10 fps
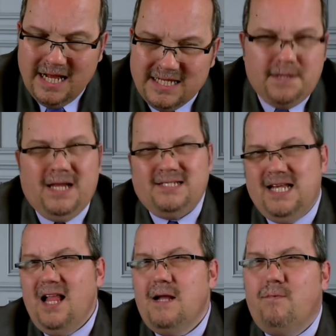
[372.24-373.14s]
Now, the
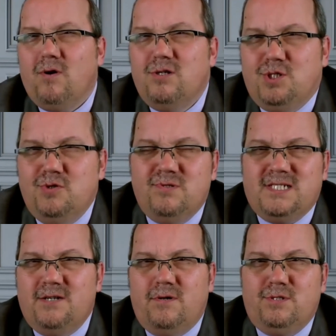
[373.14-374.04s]
Executive Order
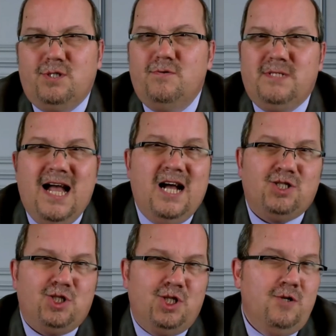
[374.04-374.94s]

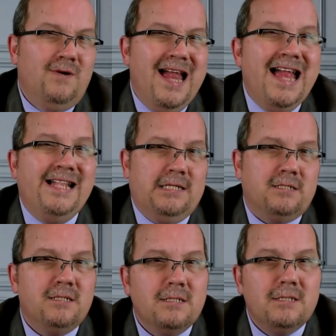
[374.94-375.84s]
202-28
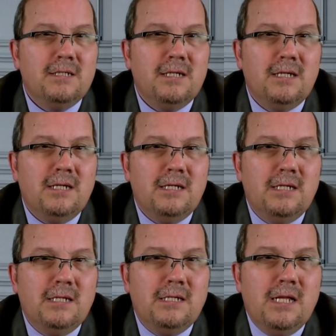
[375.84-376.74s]

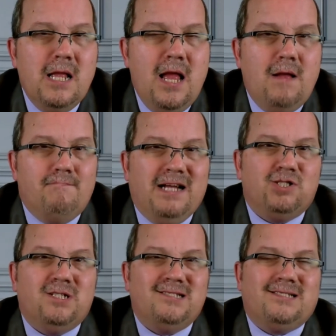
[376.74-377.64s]

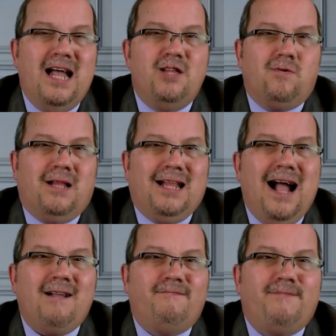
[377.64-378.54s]
mentions that you
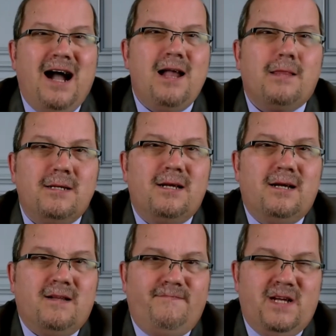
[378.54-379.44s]
cannot file
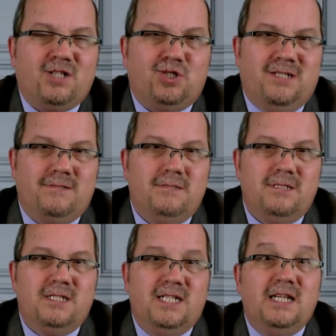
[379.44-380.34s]
an eviction
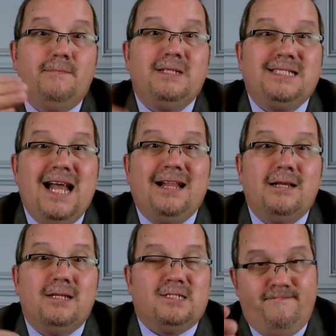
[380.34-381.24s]
if the
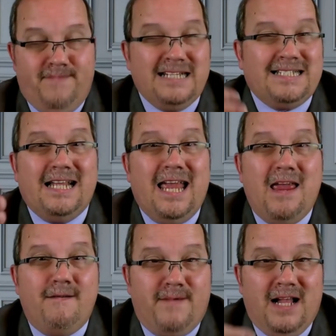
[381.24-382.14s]
tenant is facing
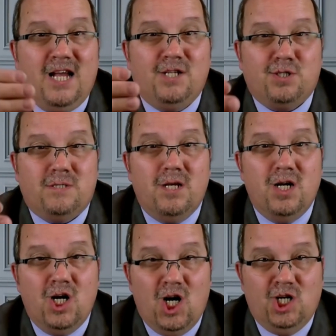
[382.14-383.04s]
a financial
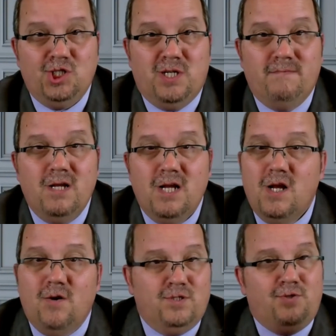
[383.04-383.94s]
hardship,
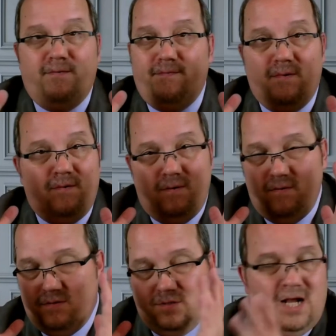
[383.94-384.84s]
which we've
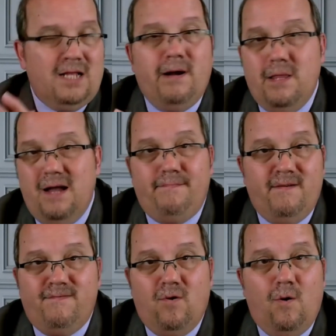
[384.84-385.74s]
talked about that
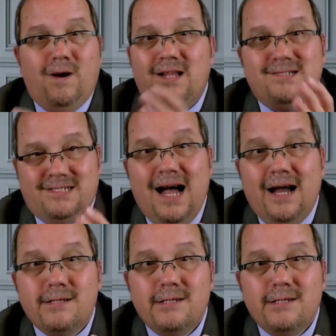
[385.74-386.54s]
before. What is that?